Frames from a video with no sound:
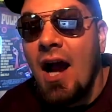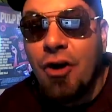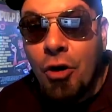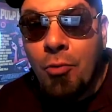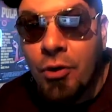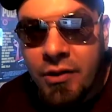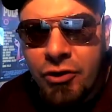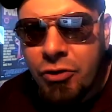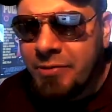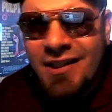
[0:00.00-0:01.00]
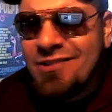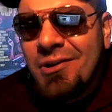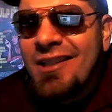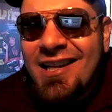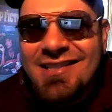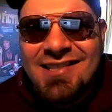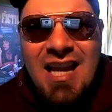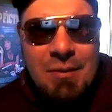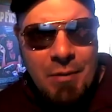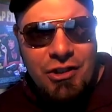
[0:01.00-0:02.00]
I know more than you, but that's really not
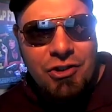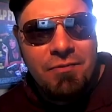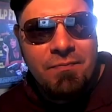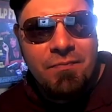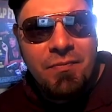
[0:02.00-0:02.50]
saying much.